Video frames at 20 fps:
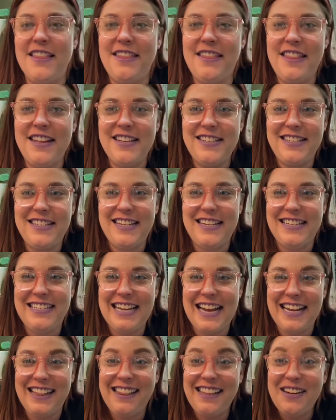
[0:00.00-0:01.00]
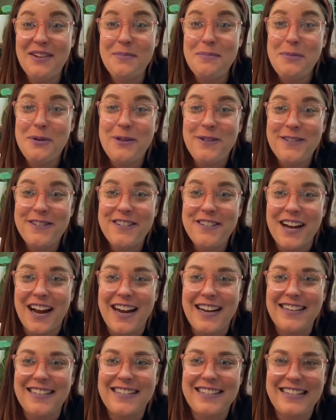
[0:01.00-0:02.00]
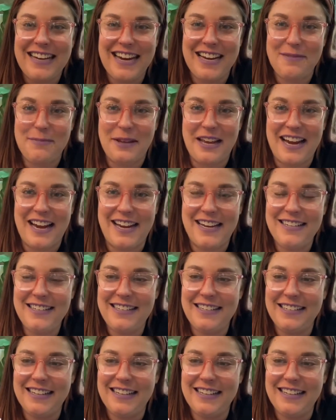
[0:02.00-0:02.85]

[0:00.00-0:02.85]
This is a little moonshine snake plant,